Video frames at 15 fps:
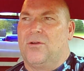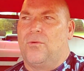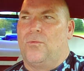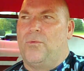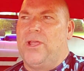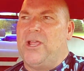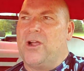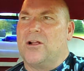
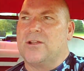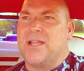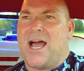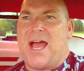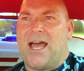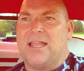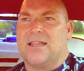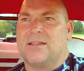We are
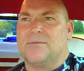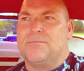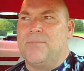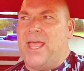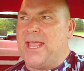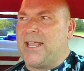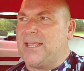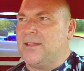not
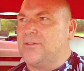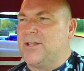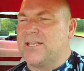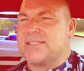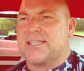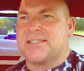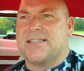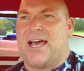making,
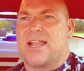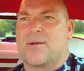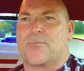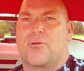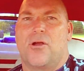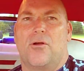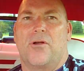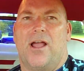this is not a
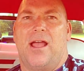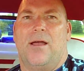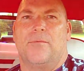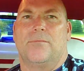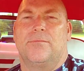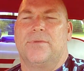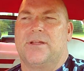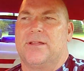
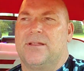program